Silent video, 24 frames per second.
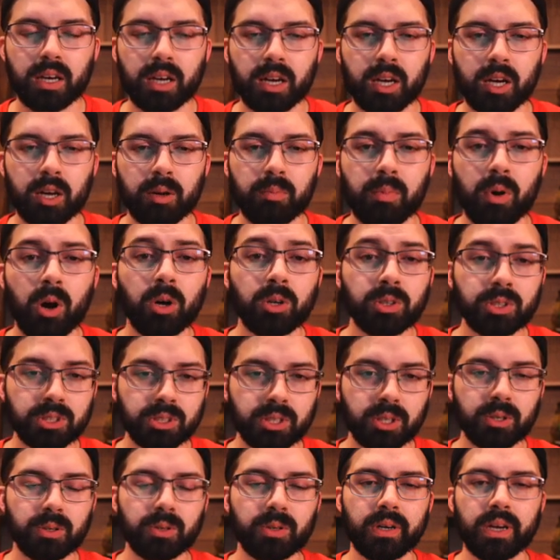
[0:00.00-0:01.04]

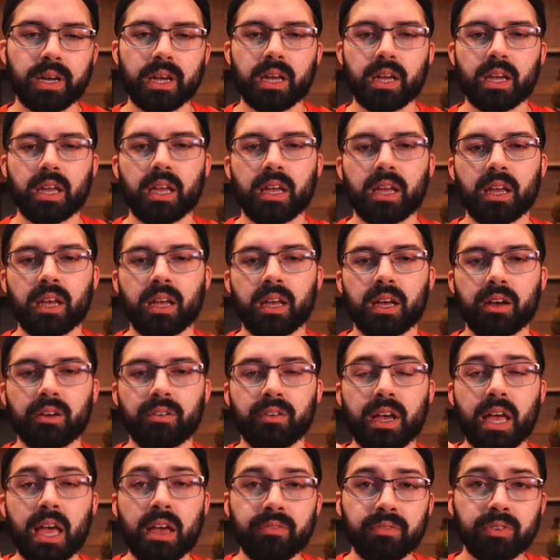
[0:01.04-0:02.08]
Also,
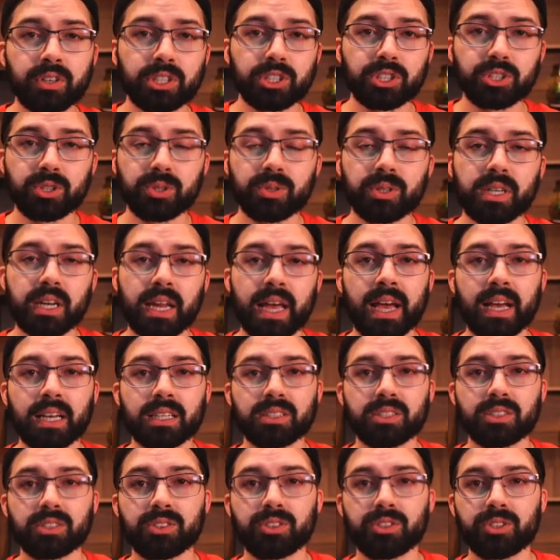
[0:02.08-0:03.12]
every student
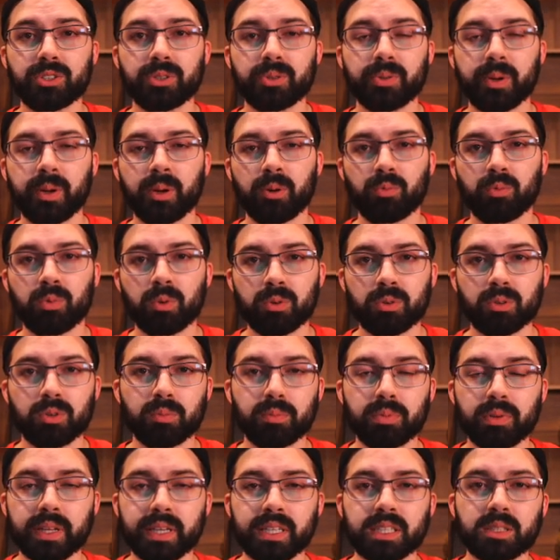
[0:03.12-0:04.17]
has to do a rural
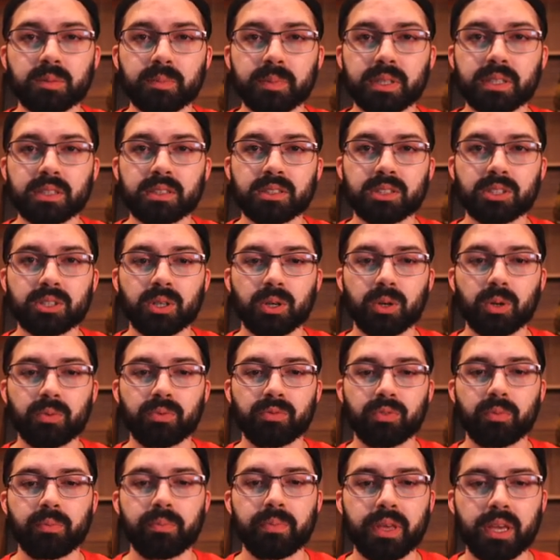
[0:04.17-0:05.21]
placement. So
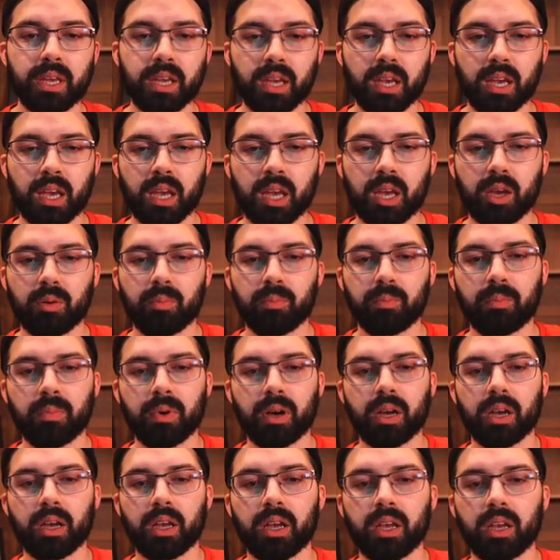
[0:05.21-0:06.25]
for me,
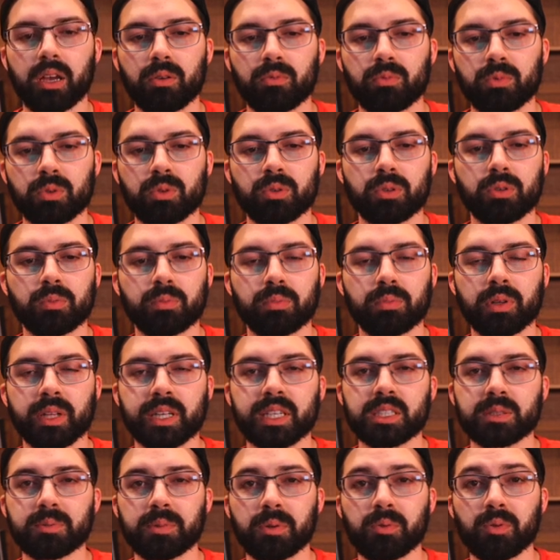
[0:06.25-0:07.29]
my rural
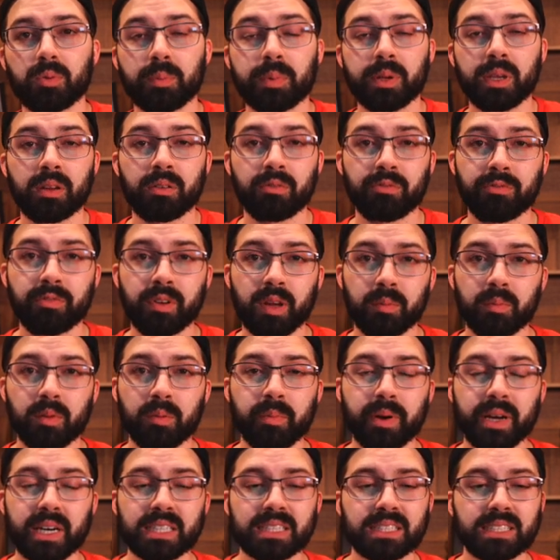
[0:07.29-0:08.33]
placement will be in family
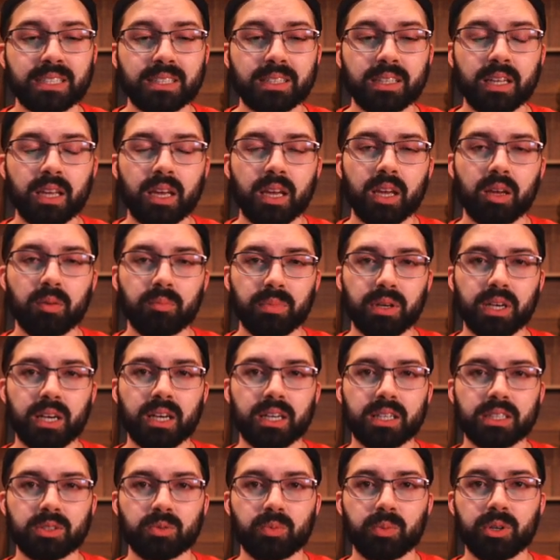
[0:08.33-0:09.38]
medicine,
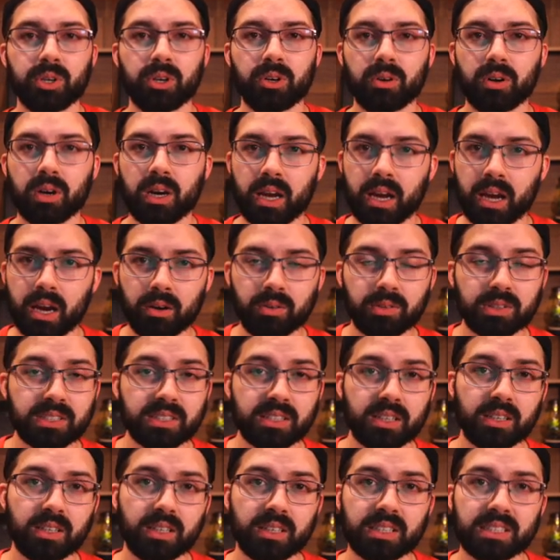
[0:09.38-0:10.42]
because when you're
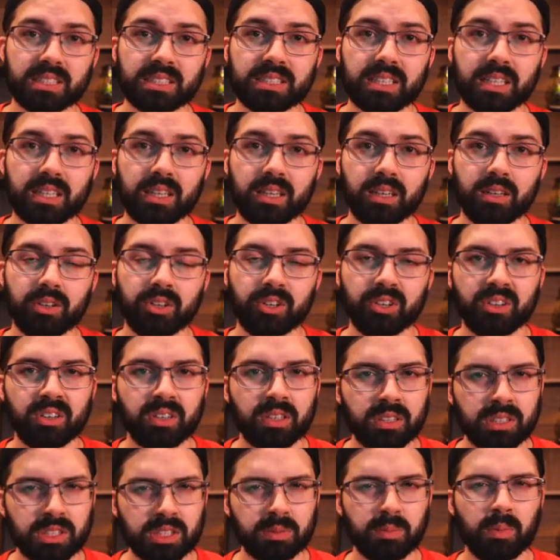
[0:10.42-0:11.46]
outside of the city and you're
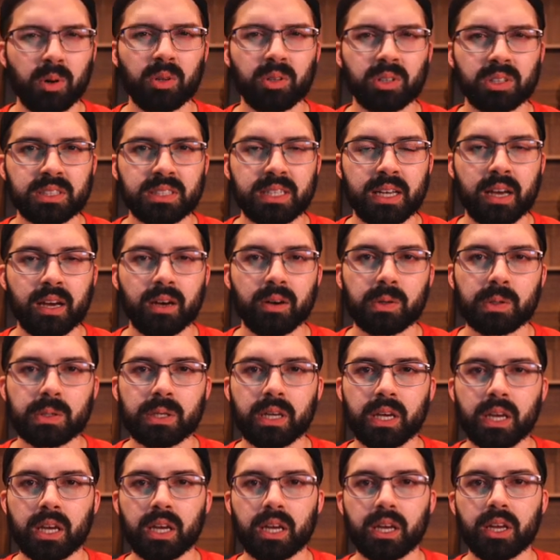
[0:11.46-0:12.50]
in a smaller town,
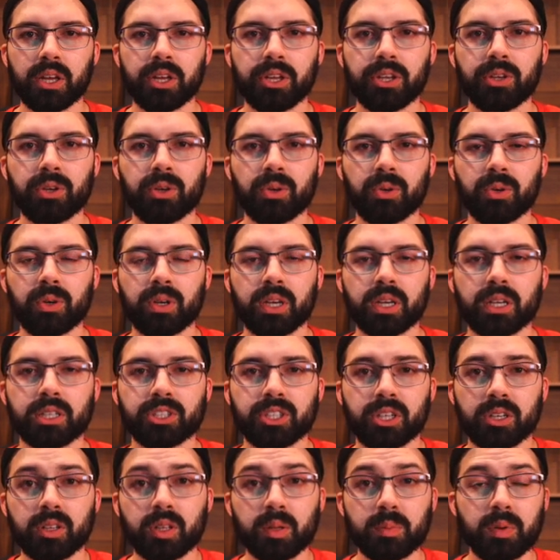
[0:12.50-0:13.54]
you can
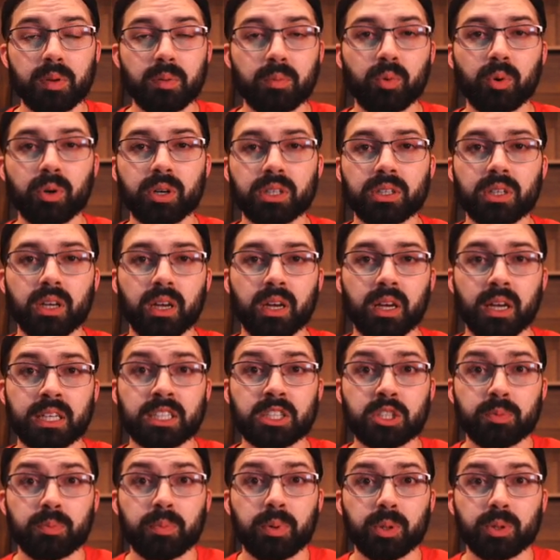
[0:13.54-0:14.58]
generally be more
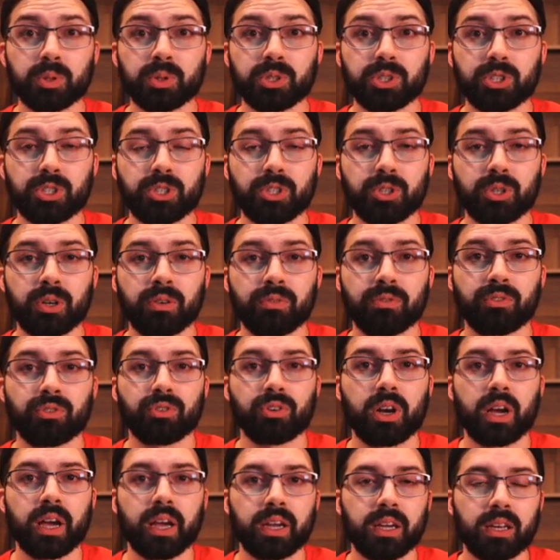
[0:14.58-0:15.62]
exposed to a
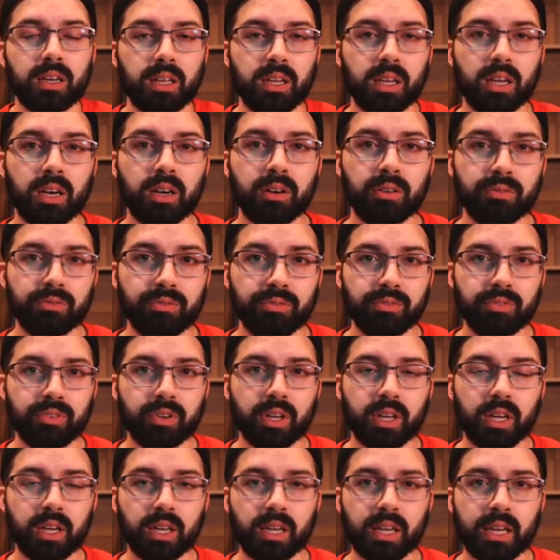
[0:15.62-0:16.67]
variety of
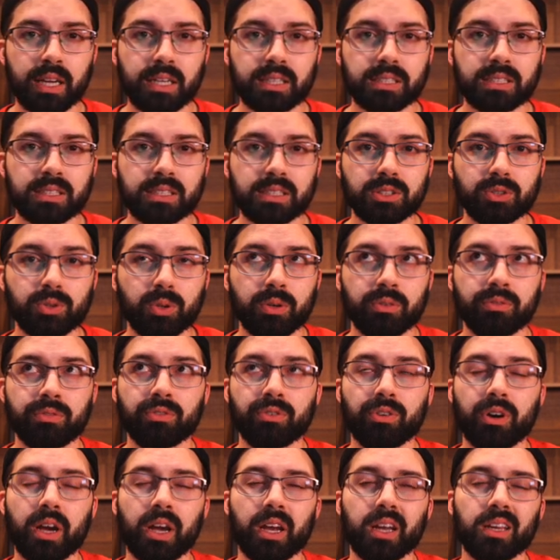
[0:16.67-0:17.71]
cases or a
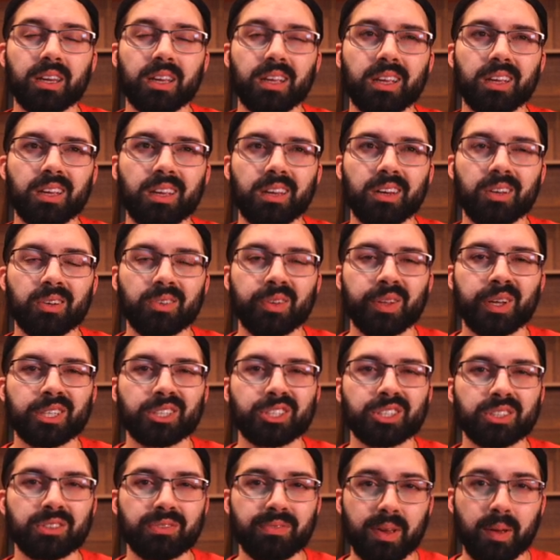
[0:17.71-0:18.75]
variety, you know, not
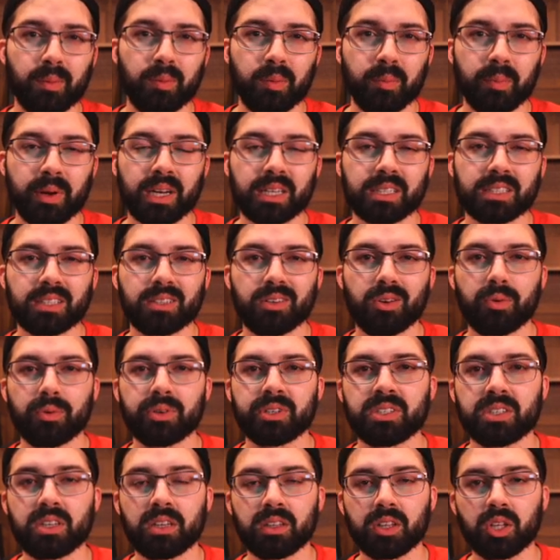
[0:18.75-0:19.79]
just family medicine. You'll
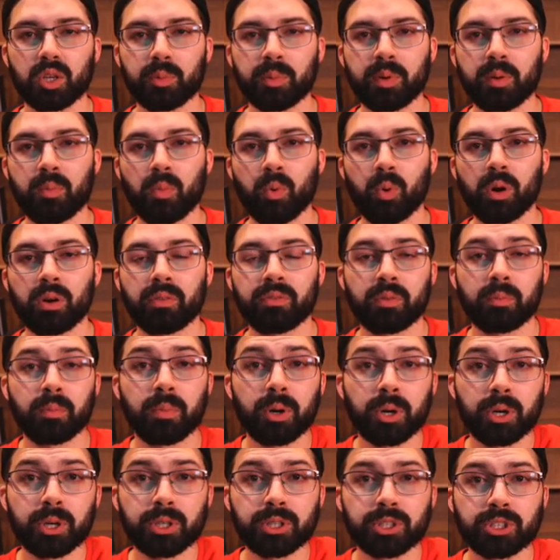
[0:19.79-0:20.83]
see a little bit more of
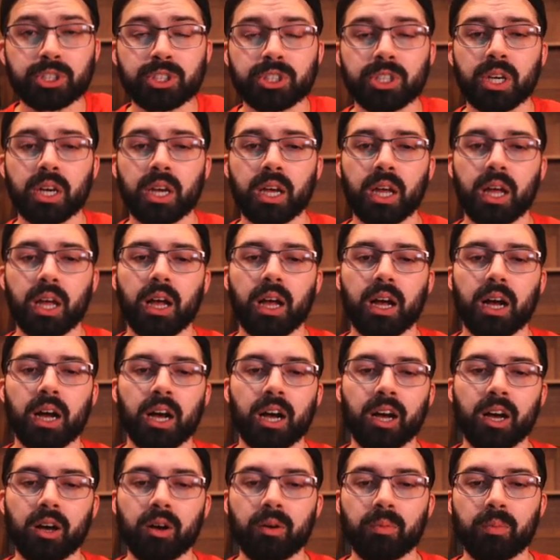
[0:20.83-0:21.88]
eMERGE
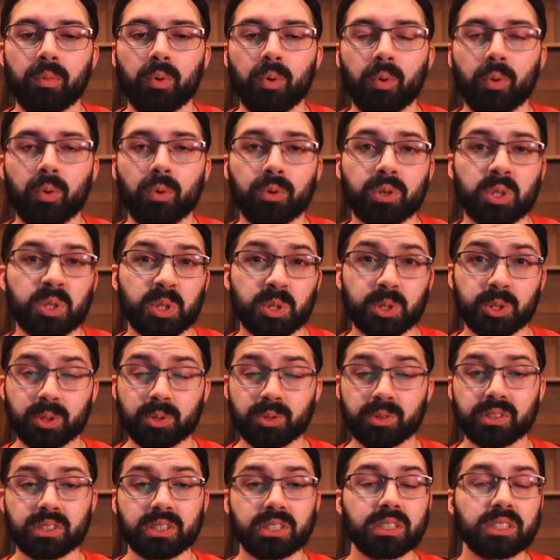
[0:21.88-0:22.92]
or
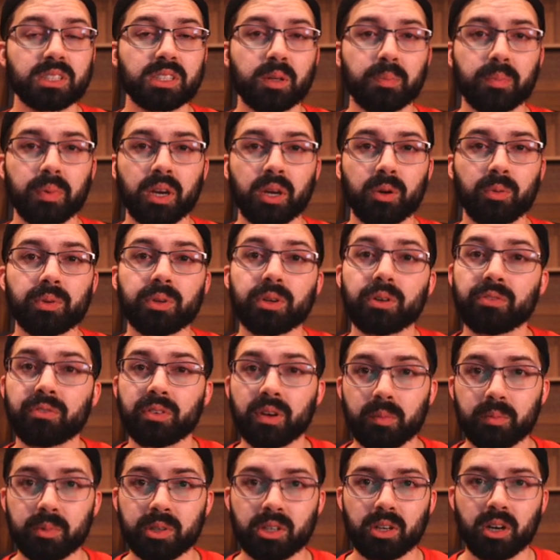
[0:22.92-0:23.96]
surgical assist, depending what your
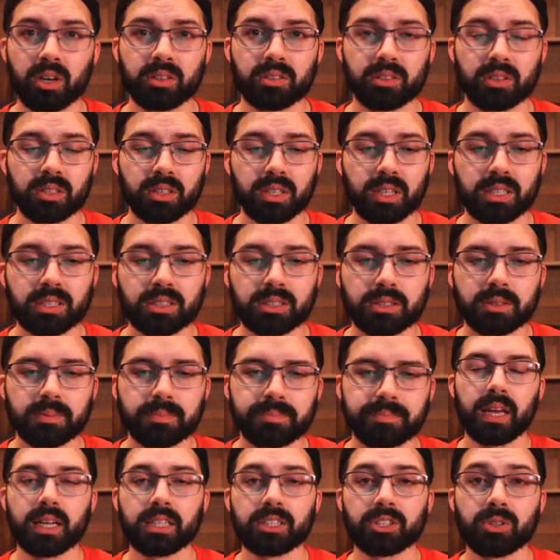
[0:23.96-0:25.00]
family doctor does.
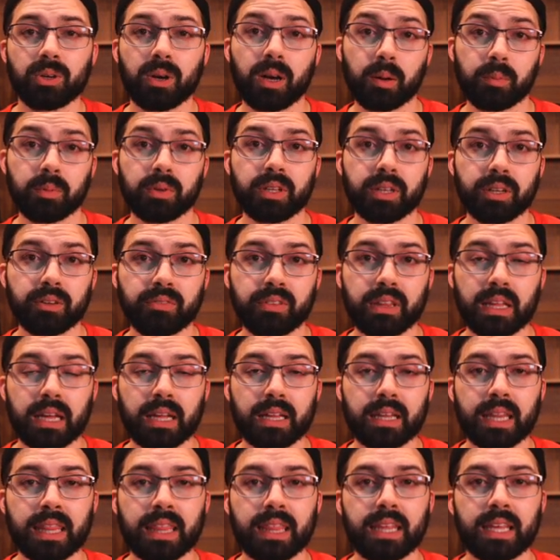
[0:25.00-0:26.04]
And so I believe
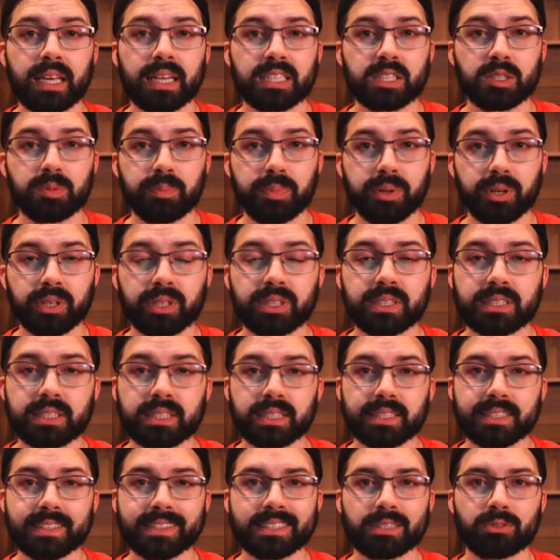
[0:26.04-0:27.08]
that the
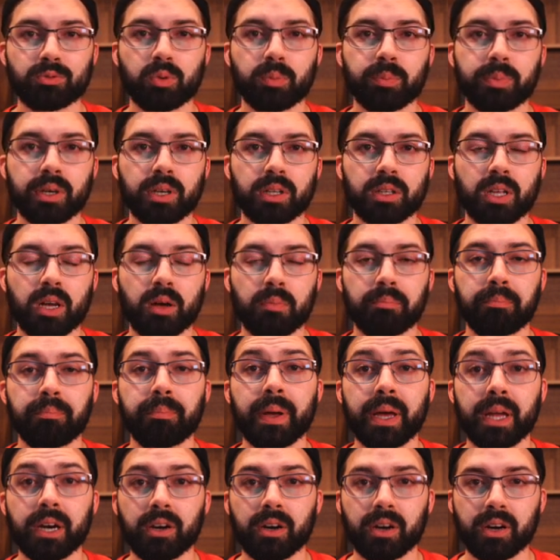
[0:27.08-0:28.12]
experiences will be a lot
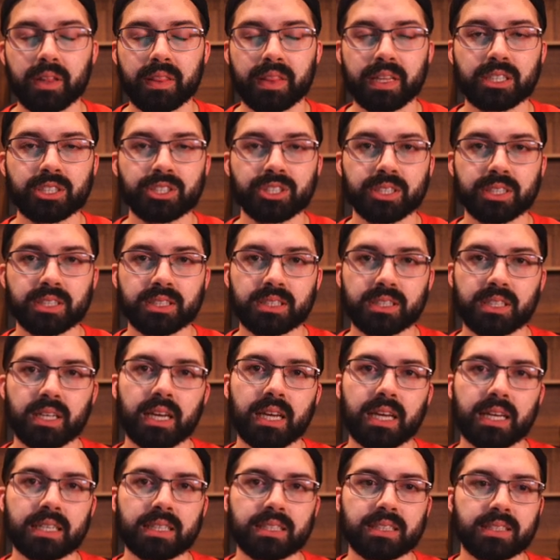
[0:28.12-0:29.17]
better than just
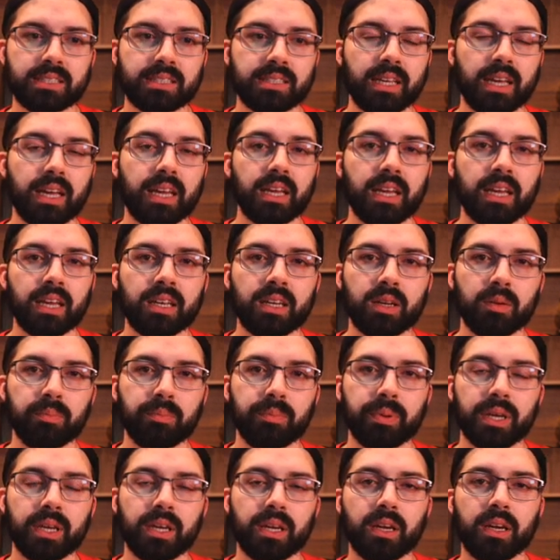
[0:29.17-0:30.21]
staying in a
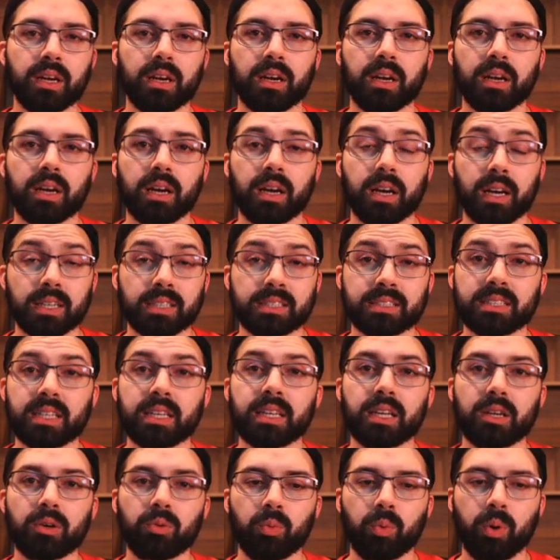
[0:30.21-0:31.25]
big
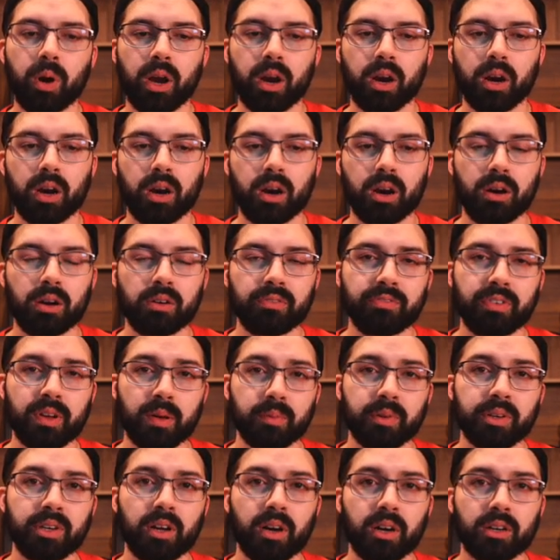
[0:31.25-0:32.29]
city where
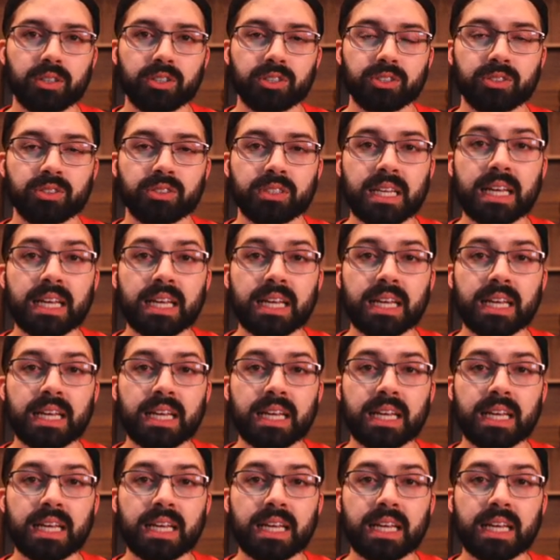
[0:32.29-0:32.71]
family doctors